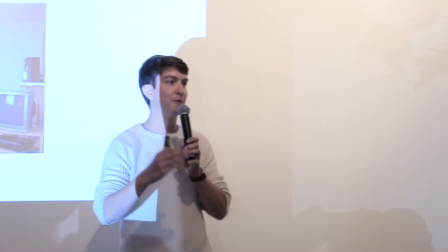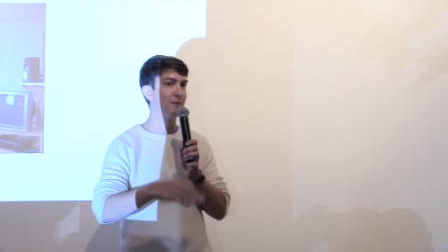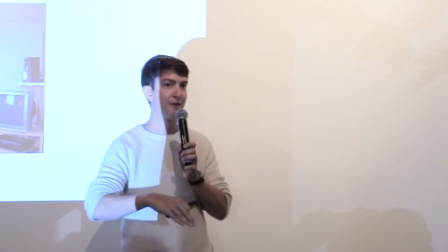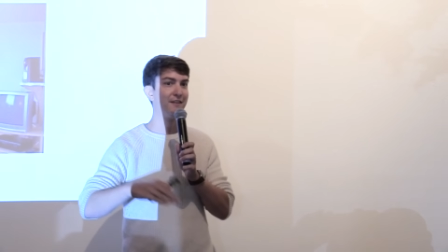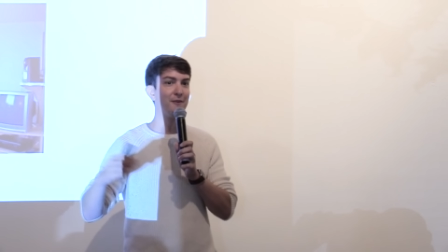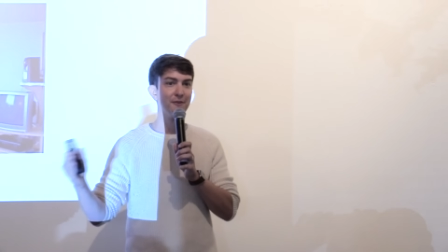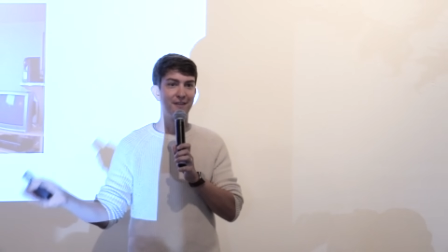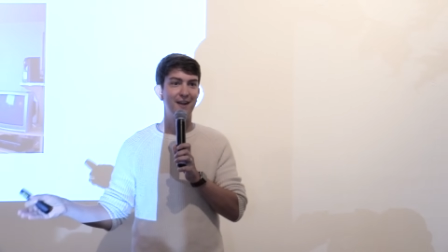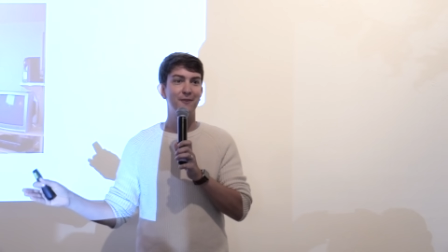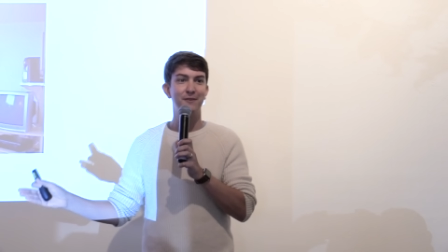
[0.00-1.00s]
we'd work until we were
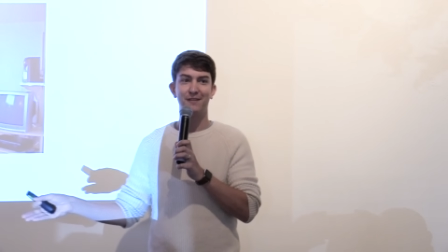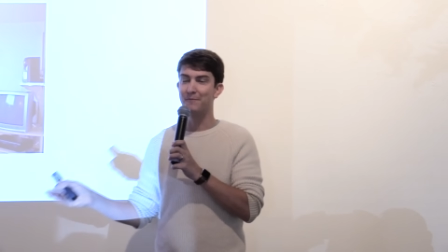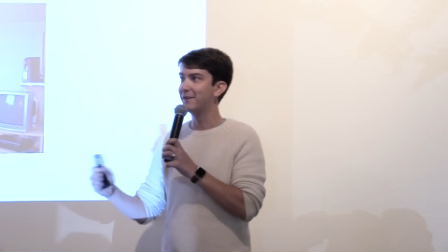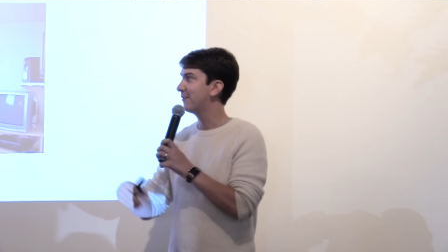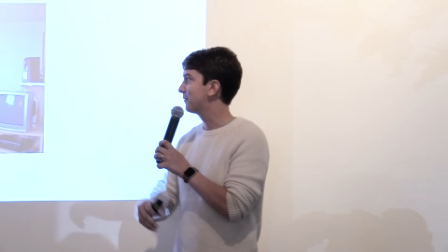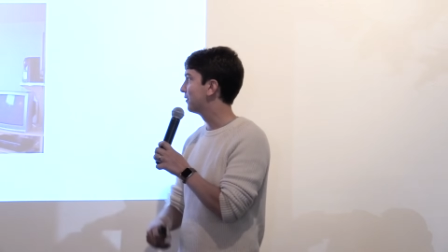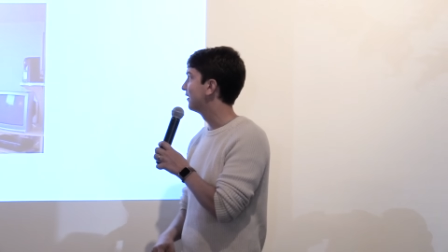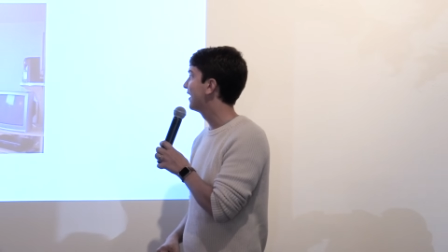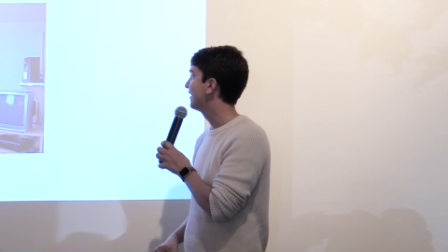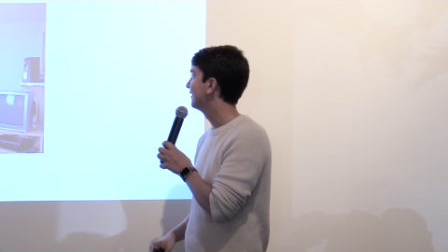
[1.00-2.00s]
tired, we'd sleep until we
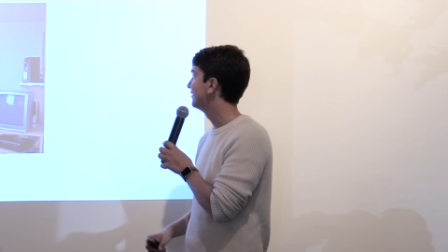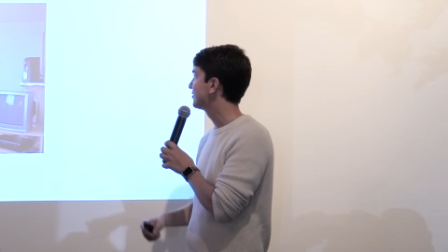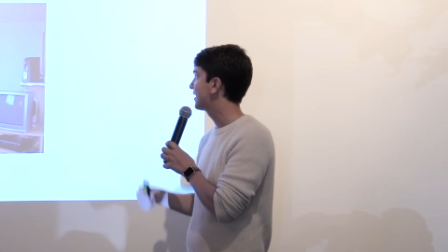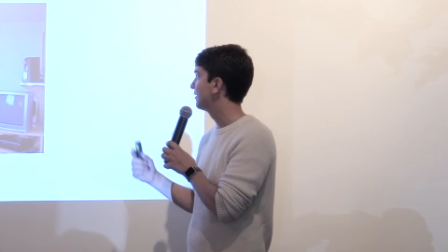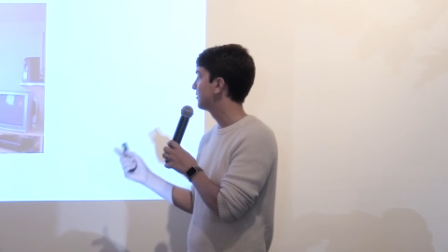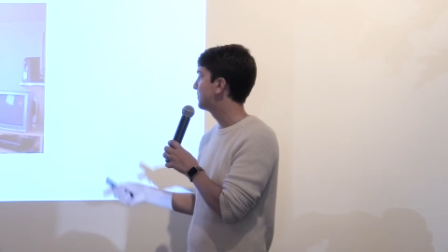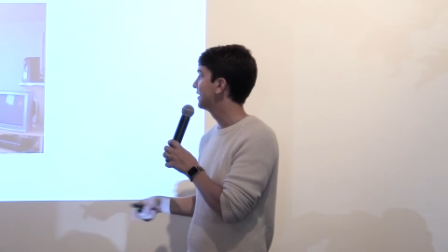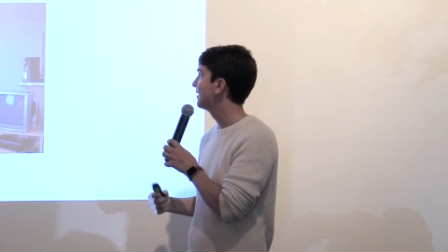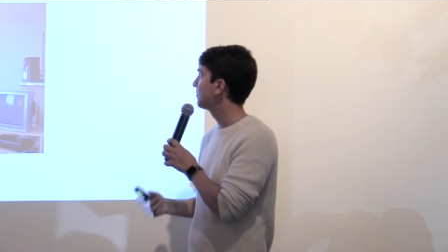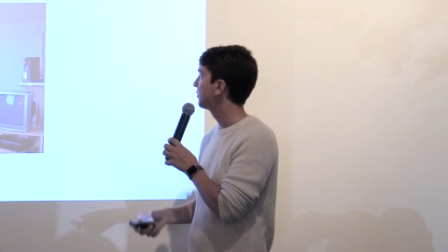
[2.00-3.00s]
weren't, and just kind of
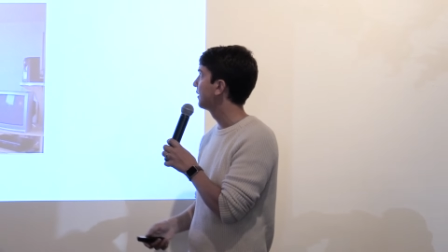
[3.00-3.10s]
repeated that